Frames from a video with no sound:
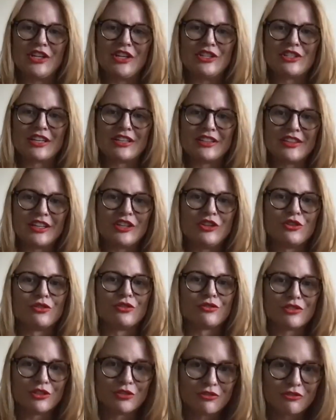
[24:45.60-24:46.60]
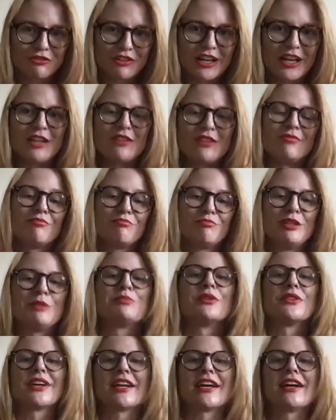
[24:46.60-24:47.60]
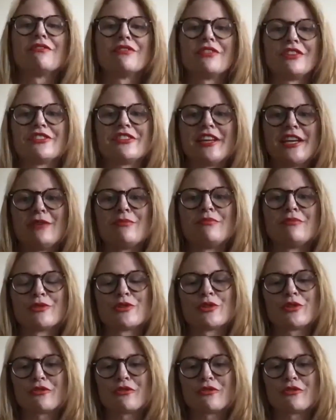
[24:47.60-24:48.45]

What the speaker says: I think you'll find people that have the same sort of